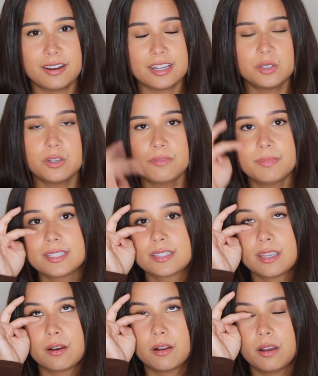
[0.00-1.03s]
I do have
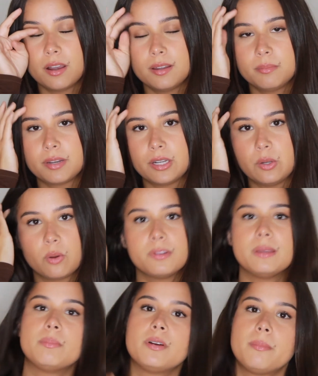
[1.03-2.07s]
mascara on, but I
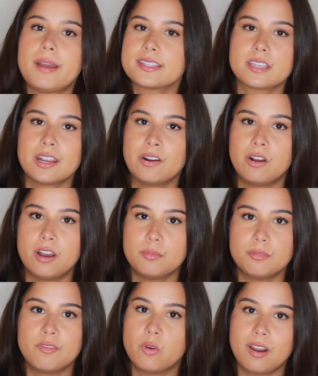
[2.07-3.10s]
normally put mascara
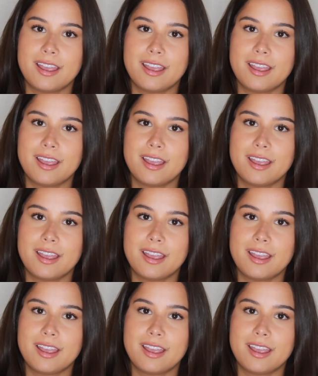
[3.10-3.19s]
on before